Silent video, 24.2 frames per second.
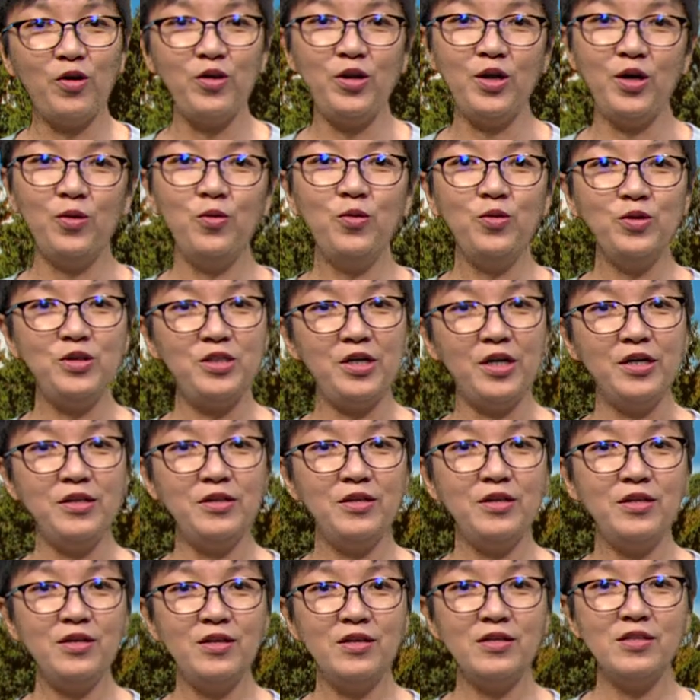the Wu Chen.
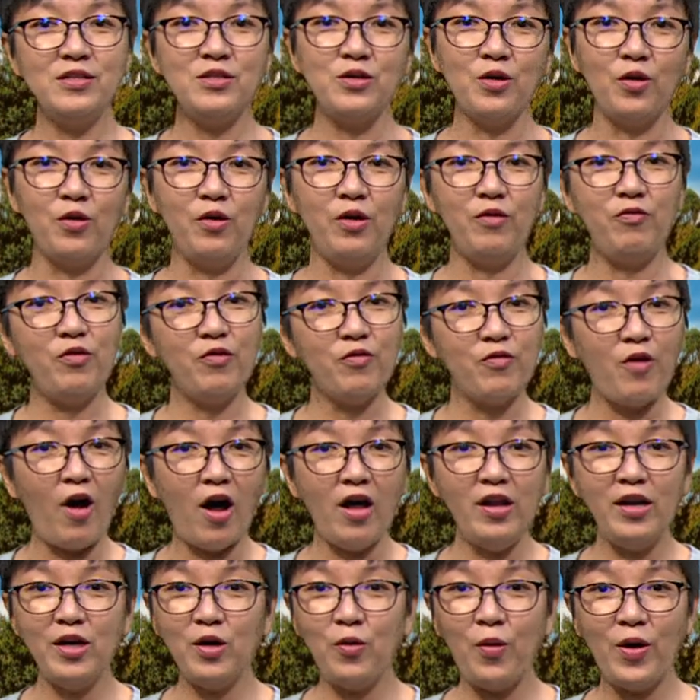So if you've
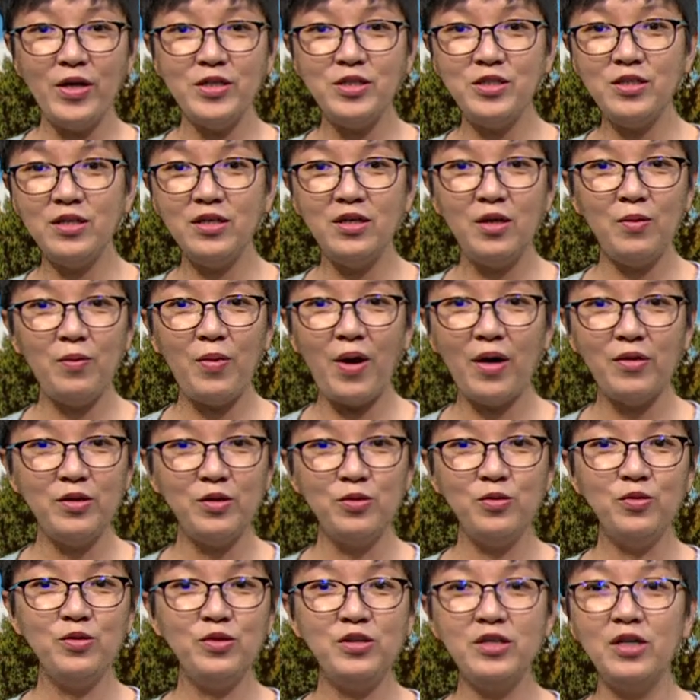got a question about the
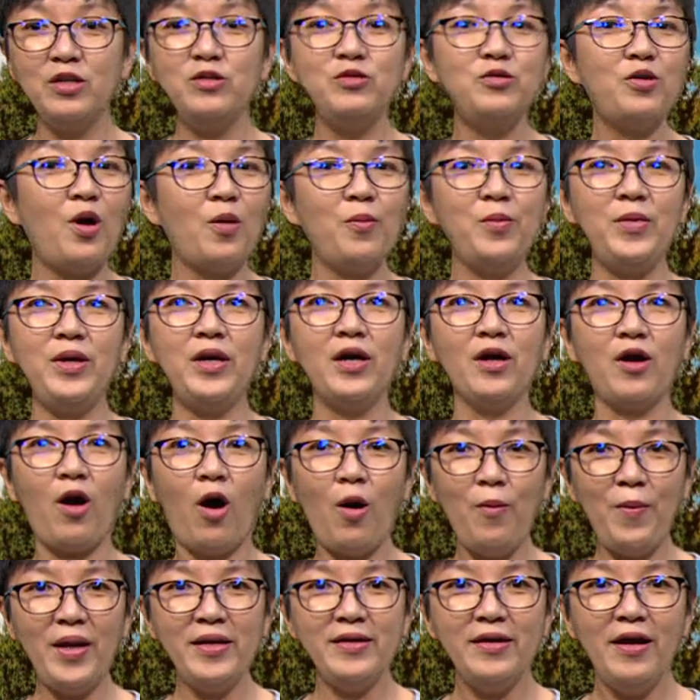Wu Chen, drop me a
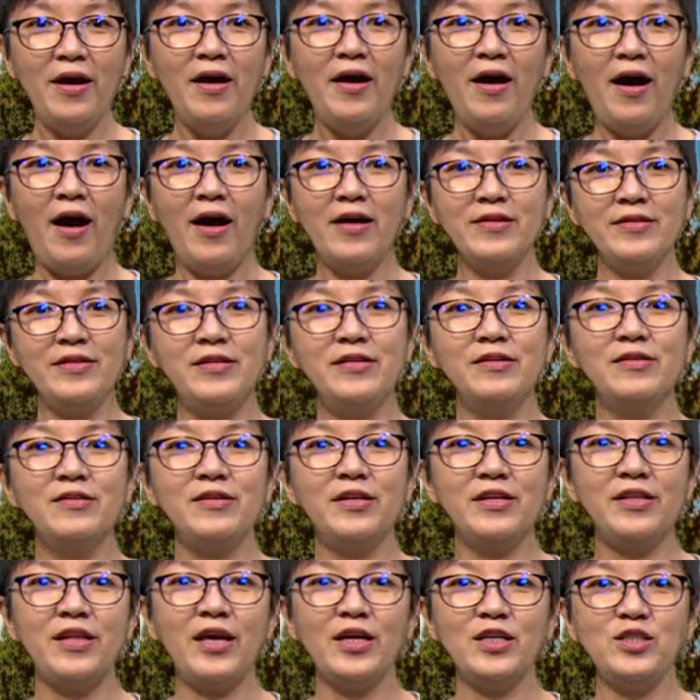comment. Until the
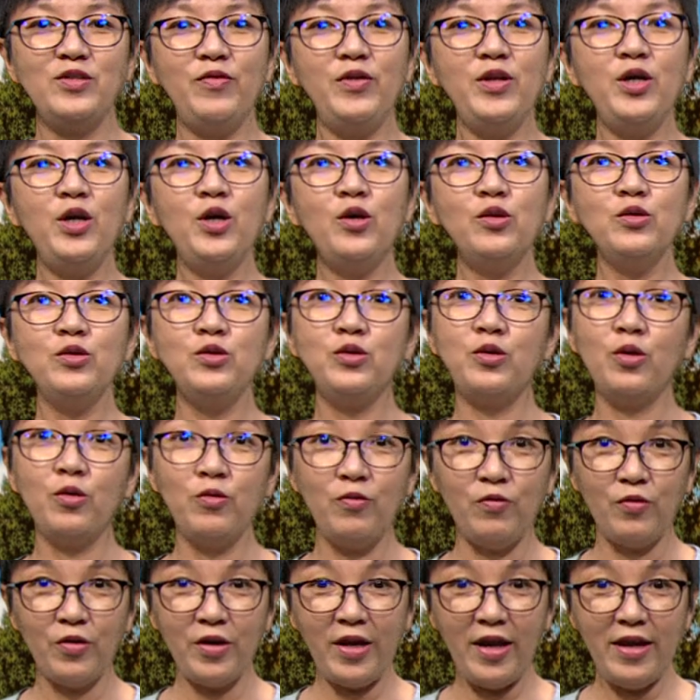next video, don't
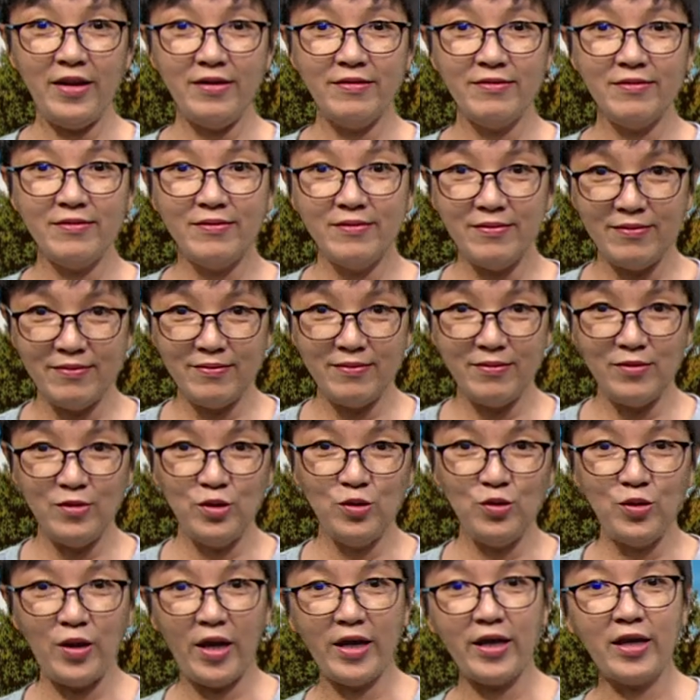forget,
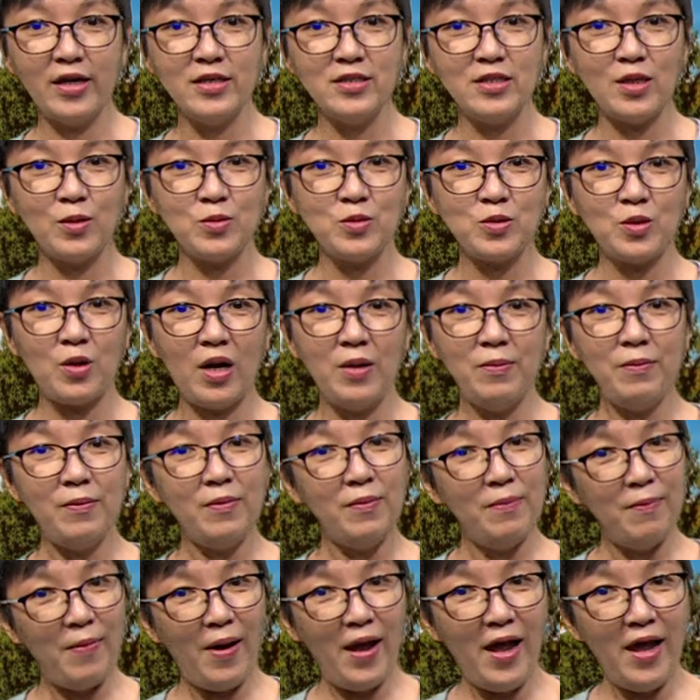do like and subscribe.
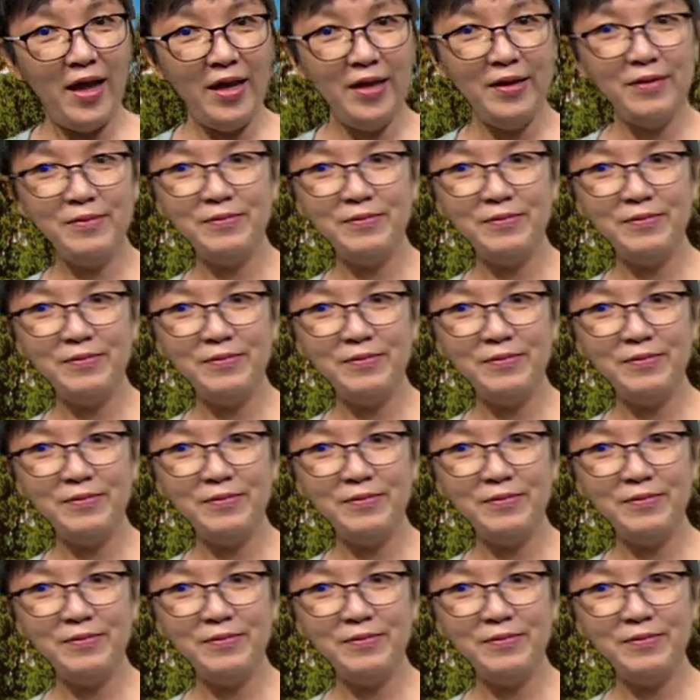Bye.